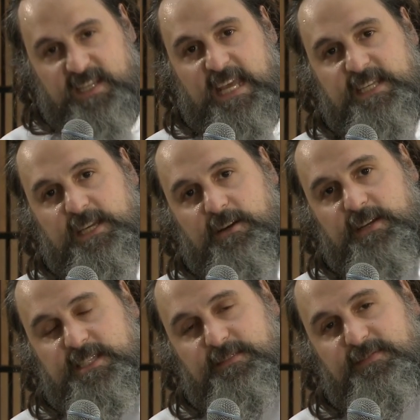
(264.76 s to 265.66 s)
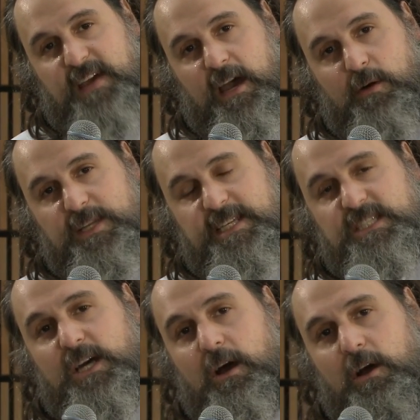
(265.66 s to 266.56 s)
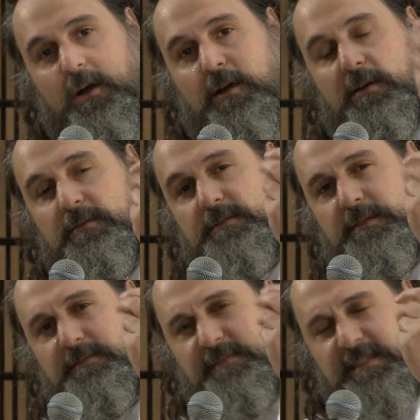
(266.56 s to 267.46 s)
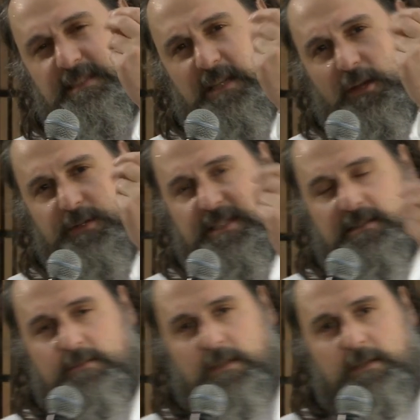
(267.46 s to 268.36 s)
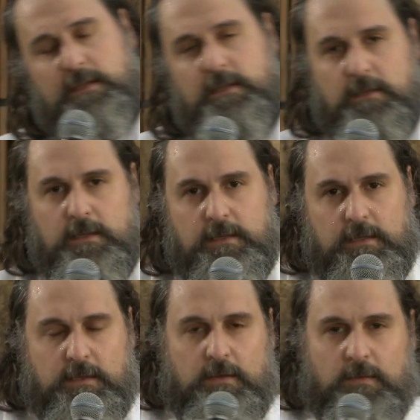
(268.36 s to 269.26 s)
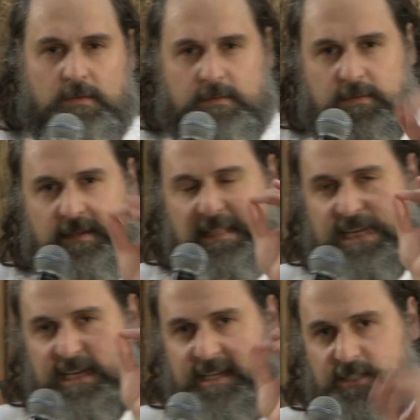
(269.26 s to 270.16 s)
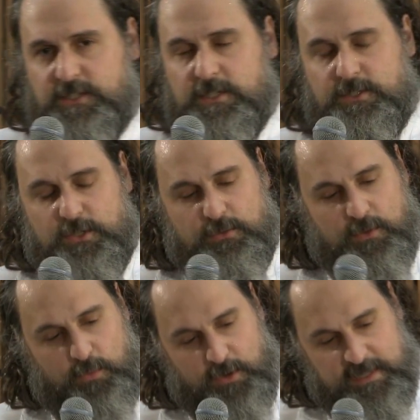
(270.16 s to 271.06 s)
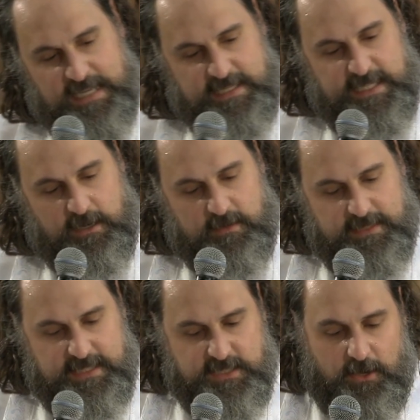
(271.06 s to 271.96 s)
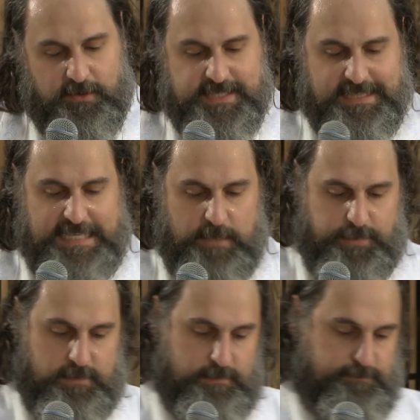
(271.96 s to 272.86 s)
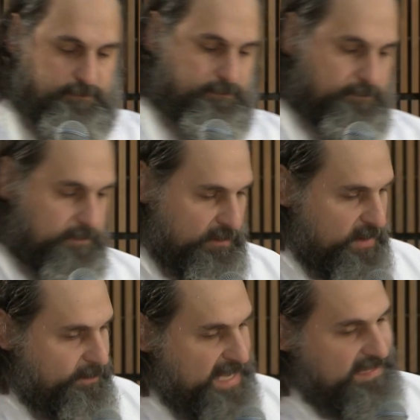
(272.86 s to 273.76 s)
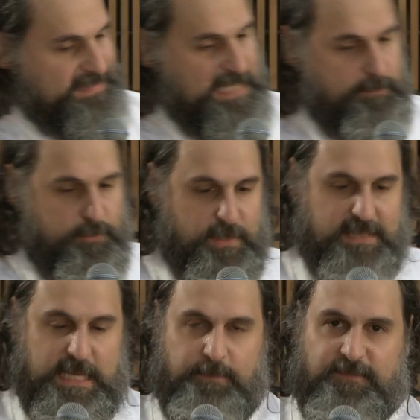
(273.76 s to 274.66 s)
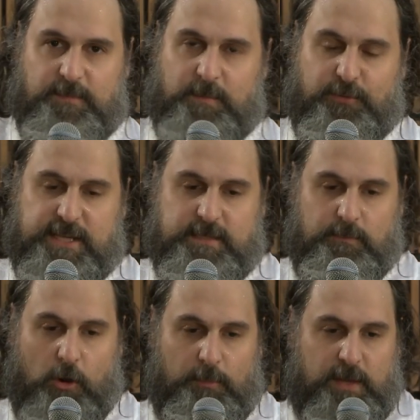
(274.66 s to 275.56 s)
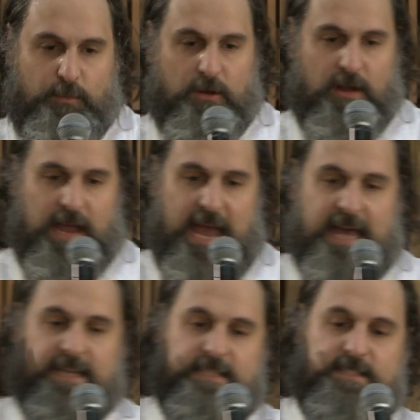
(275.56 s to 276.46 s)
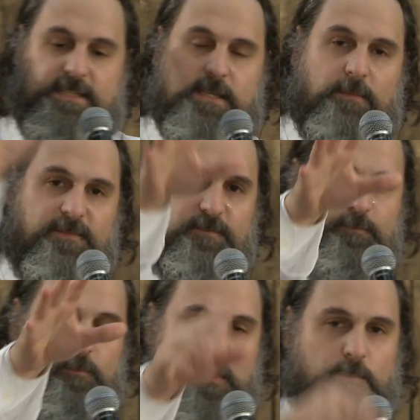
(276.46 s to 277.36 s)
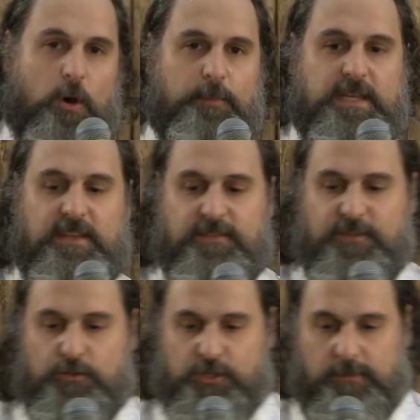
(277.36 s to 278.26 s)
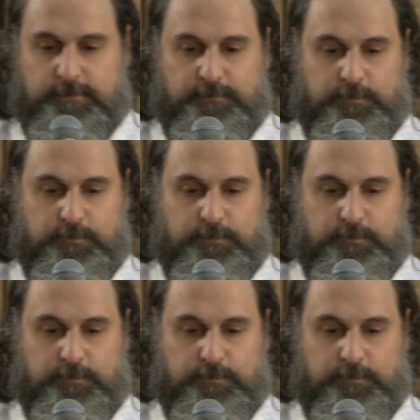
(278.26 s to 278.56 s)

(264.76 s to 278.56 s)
A neder is a vow, a natar, close in linkage to the word neder. A natar is a leap. We make a leap. We leap from the present moment where we're at into some moment in the future.